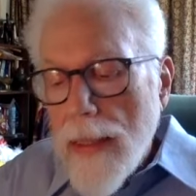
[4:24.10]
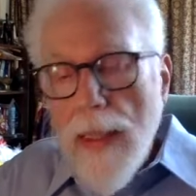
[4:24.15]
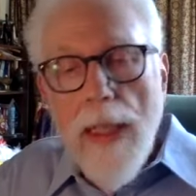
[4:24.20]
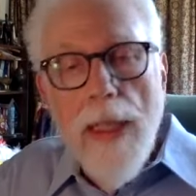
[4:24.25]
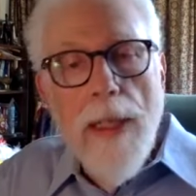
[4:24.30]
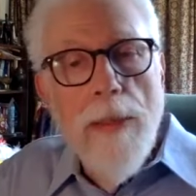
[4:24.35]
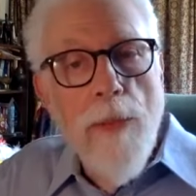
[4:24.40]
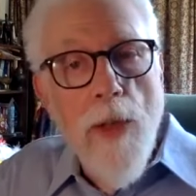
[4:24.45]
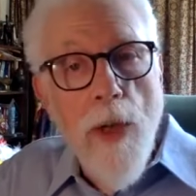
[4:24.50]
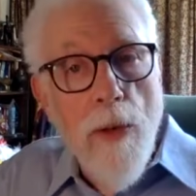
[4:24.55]

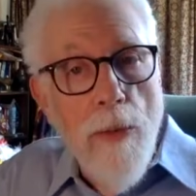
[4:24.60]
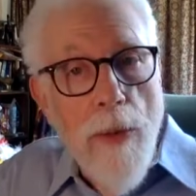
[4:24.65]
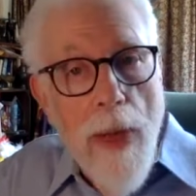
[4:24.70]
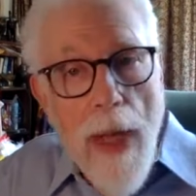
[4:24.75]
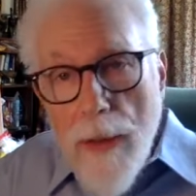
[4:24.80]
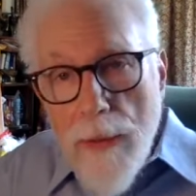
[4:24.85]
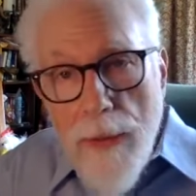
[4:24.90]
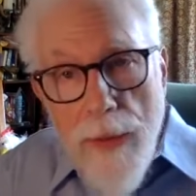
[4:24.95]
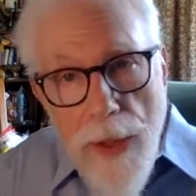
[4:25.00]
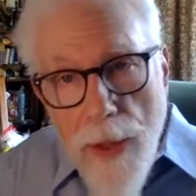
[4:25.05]
Let him go
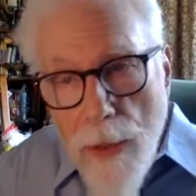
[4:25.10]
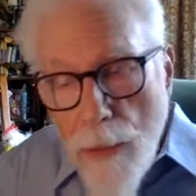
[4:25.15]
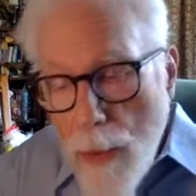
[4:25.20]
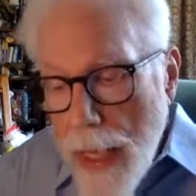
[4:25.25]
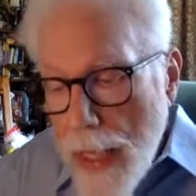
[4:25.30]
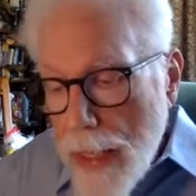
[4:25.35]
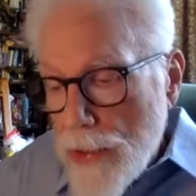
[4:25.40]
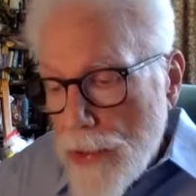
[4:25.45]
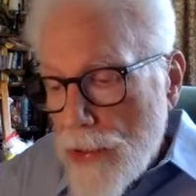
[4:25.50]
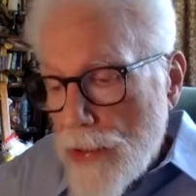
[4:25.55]
round to the
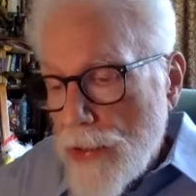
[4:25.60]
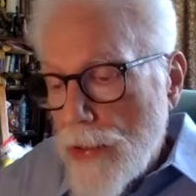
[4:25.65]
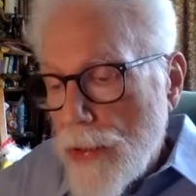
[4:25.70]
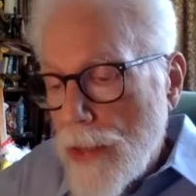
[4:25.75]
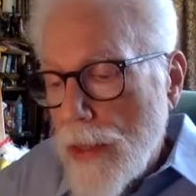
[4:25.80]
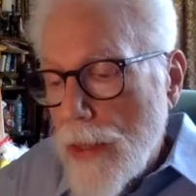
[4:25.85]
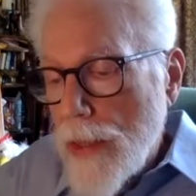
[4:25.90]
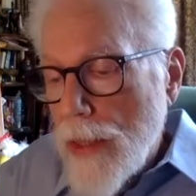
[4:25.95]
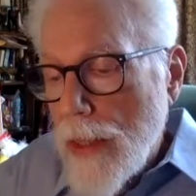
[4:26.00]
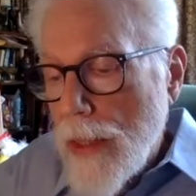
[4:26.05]
west,
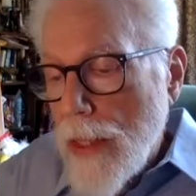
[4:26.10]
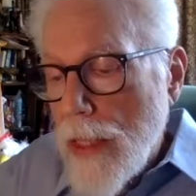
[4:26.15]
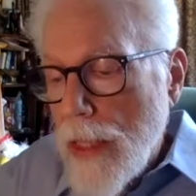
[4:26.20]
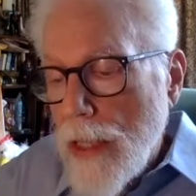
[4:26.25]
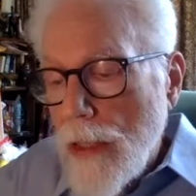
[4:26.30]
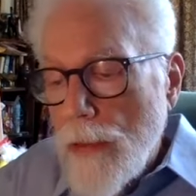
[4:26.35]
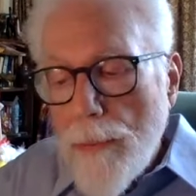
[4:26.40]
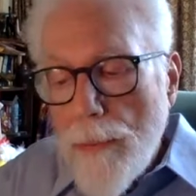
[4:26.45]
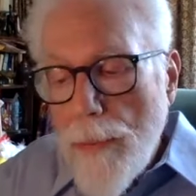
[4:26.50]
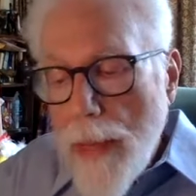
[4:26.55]

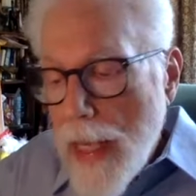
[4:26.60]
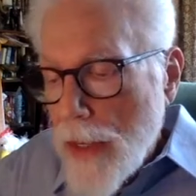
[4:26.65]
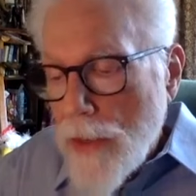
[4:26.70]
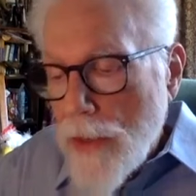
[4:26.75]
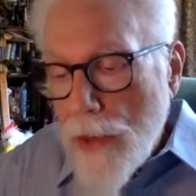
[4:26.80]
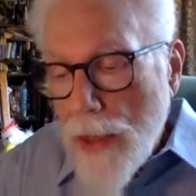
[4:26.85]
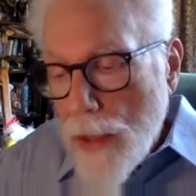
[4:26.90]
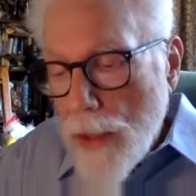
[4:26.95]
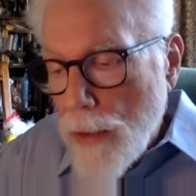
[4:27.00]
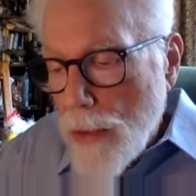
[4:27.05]
make the